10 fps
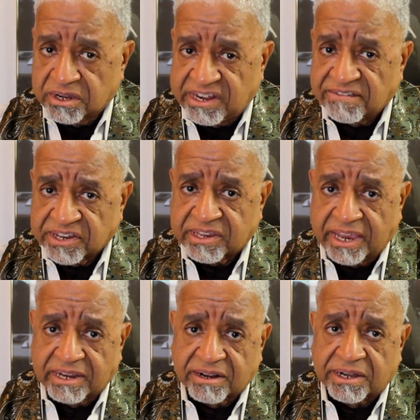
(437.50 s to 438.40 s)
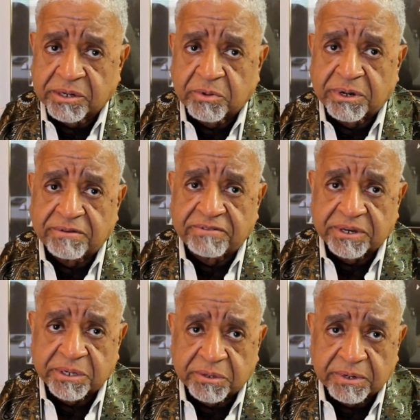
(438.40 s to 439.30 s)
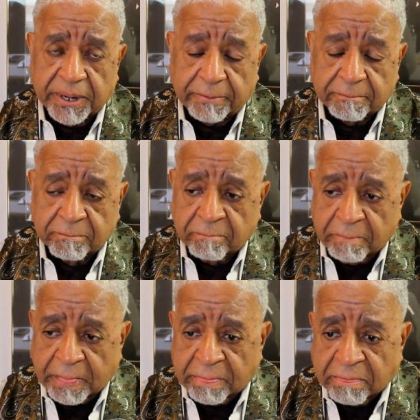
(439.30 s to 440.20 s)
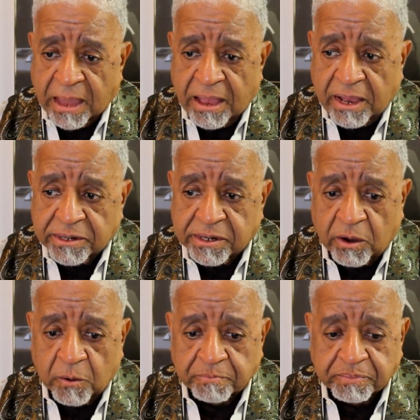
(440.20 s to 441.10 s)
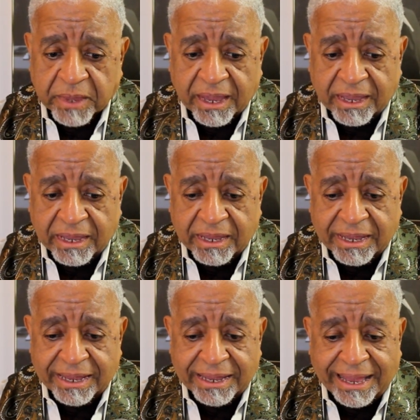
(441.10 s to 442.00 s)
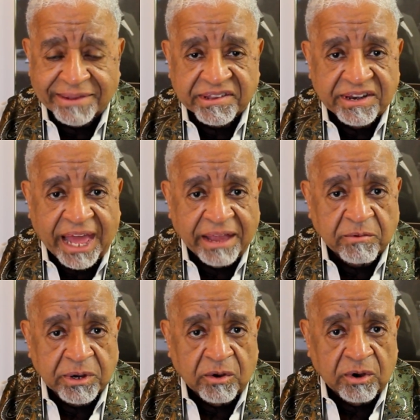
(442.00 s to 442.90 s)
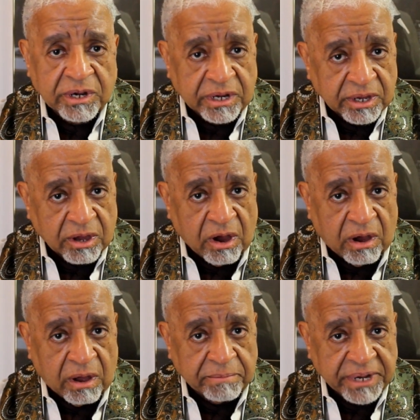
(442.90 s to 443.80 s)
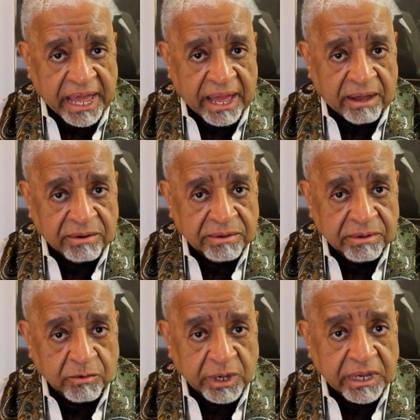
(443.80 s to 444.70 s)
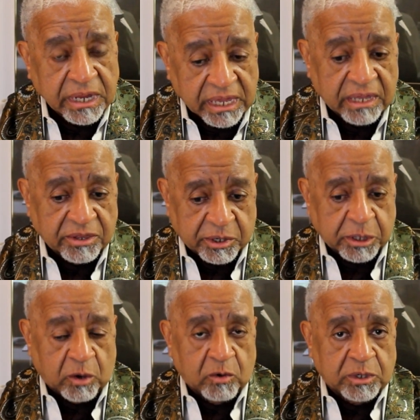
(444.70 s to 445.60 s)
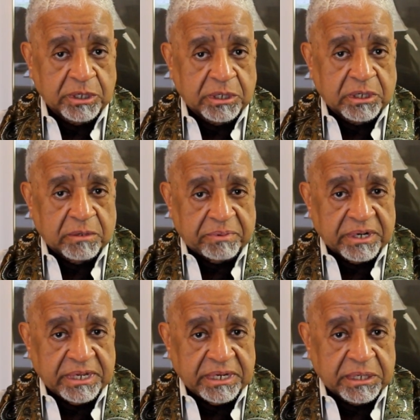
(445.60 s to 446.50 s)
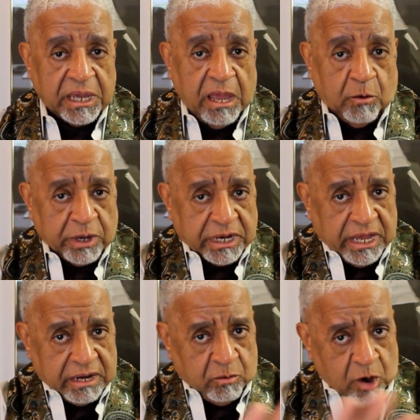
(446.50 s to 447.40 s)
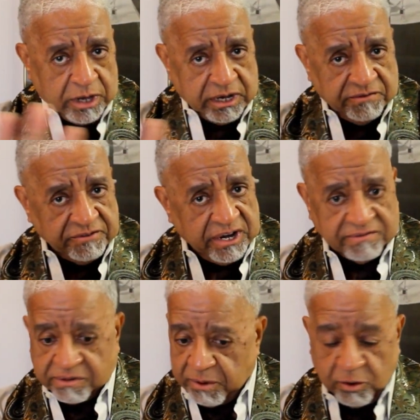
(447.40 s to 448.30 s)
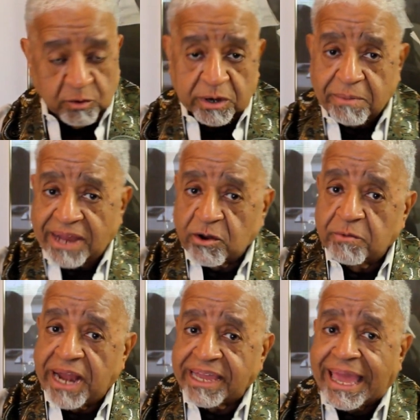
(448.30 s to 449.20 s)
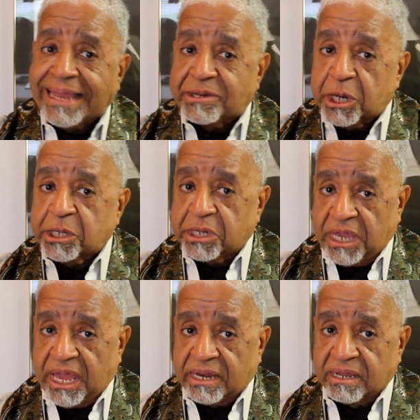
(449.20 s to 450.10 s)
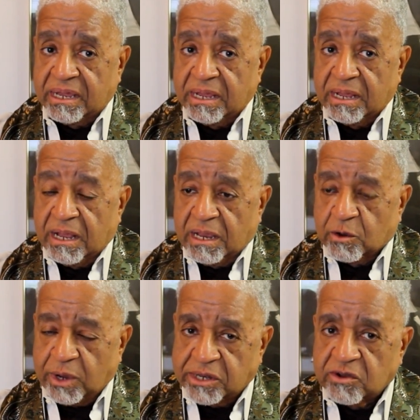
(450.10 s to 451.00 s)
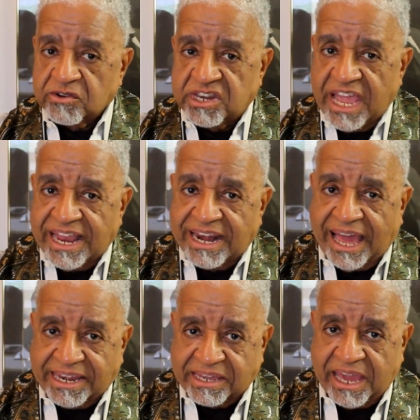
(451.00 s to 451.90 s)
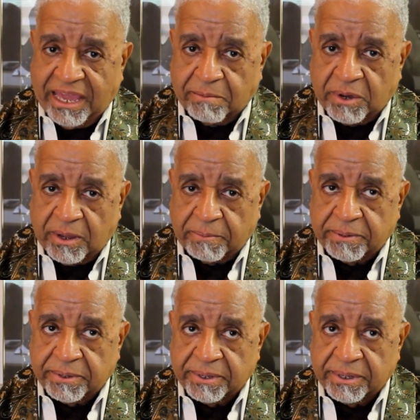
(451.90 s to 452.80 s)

devastated 125th Street. So as the night went on and it calmed down, we could hear the soldiers and the police. We could hear them walking in front of us, but we weren't about to open that gate just yet. We waited until daylight came up.